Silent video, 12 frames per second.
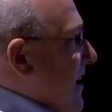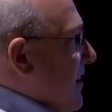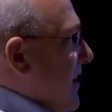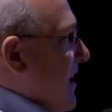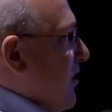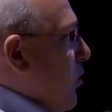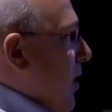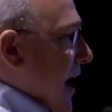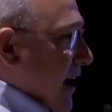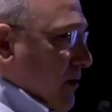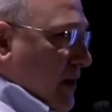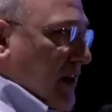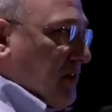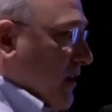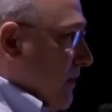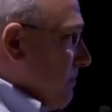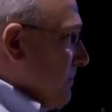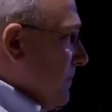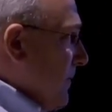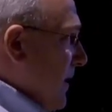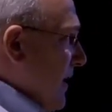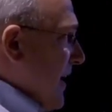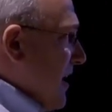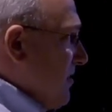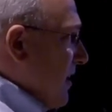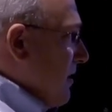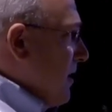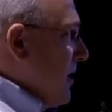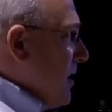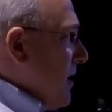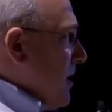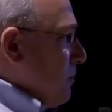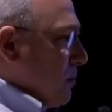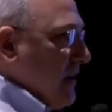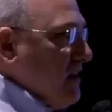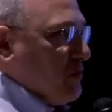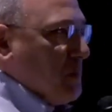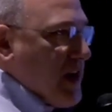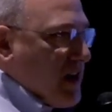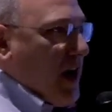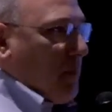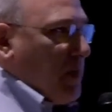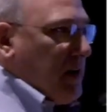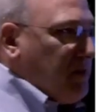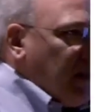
end of the inquiry, is it? Is it? Please speak up, he